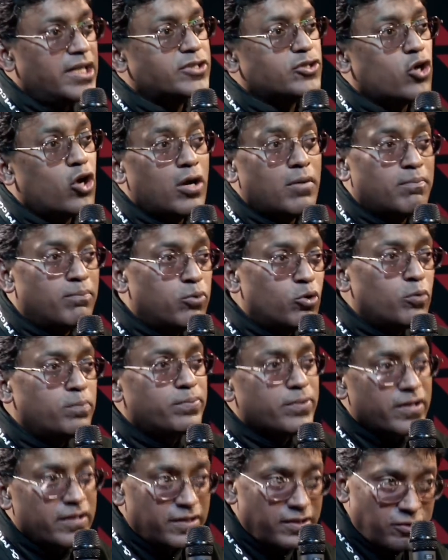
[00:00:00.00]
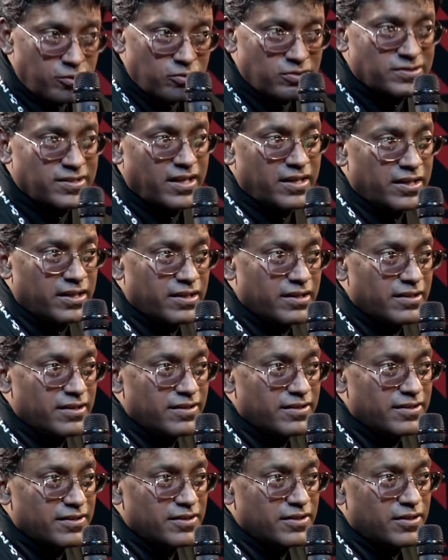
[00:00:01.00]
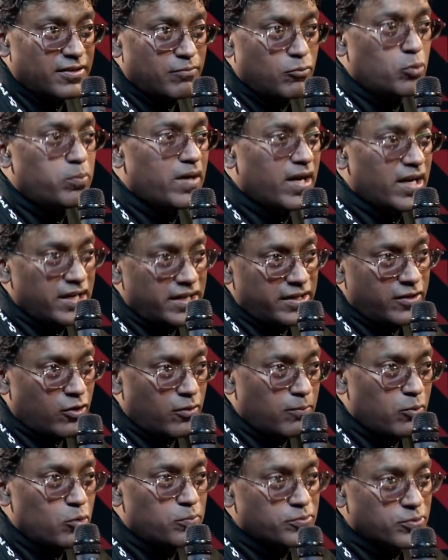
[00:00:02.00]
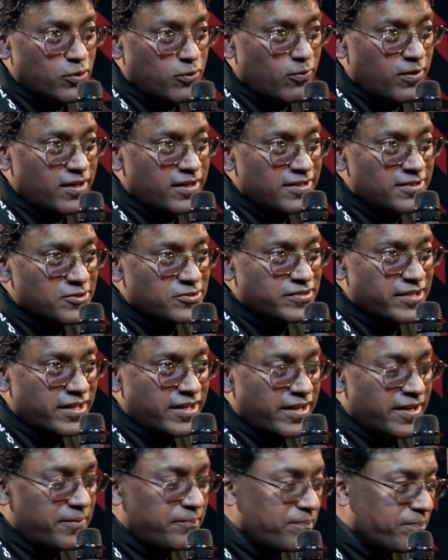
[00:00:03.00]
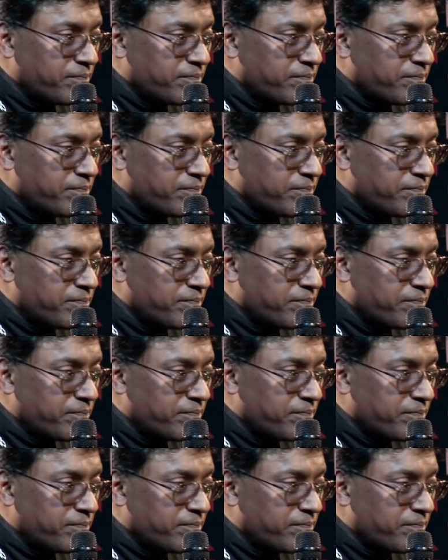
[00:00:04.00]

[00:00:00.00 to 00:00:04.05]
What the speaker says: It's called boop in Hindustani. Boop Ali or boop solvang Hindustani la.